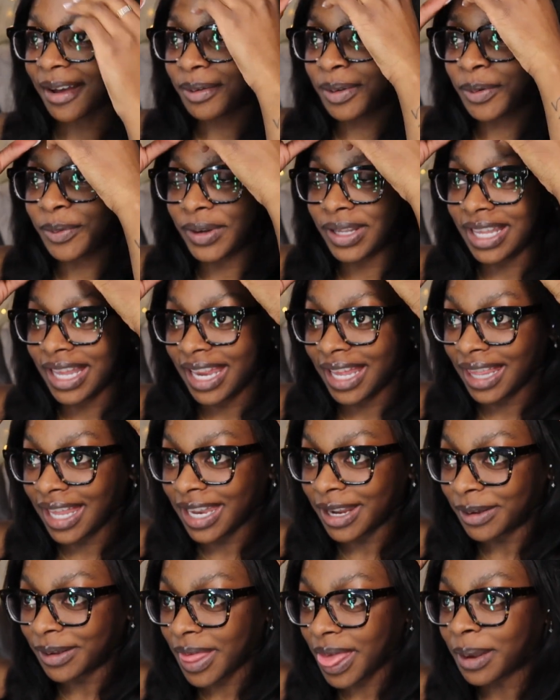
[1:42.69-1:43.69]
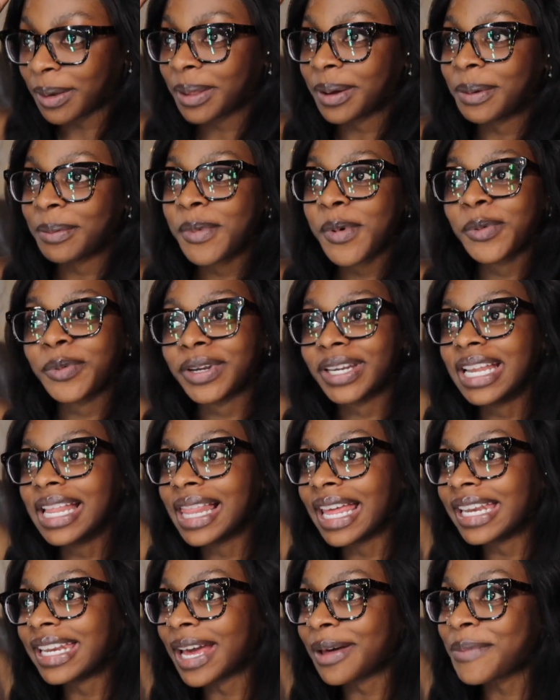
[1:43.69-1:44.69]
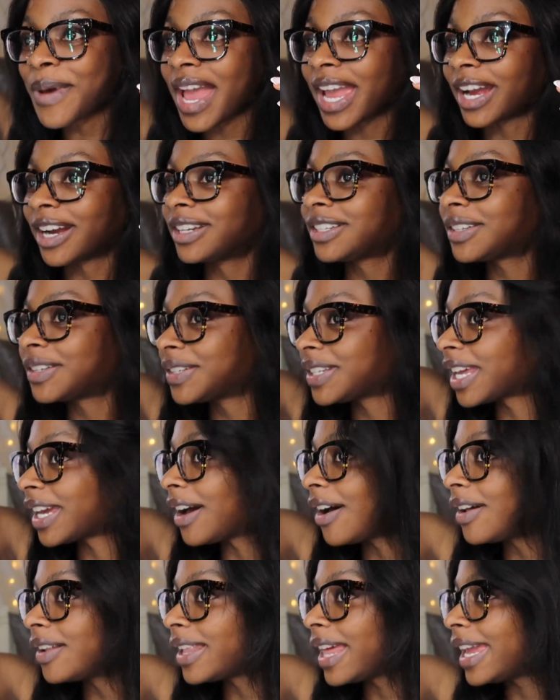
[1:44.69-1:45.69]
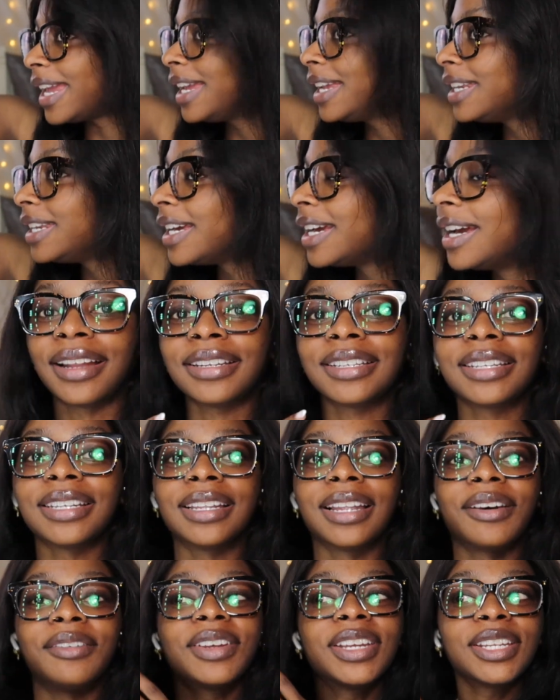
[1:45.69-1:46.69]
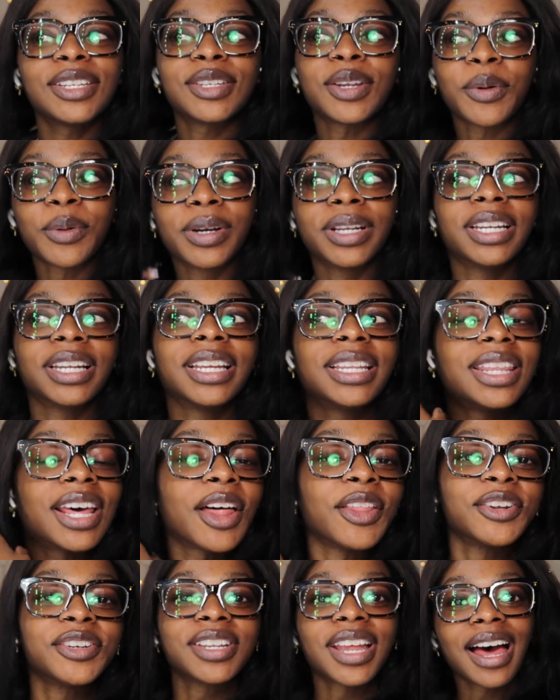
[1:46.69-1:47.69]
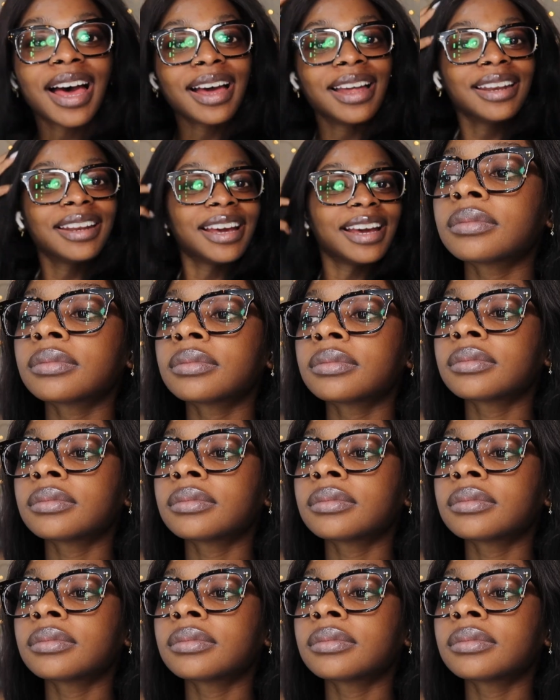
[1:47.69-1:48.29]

I'm gonna relay, lay, I'm gonna relay down my hair so it's like all laid. Honestly, love it. So we're gonna get the other side.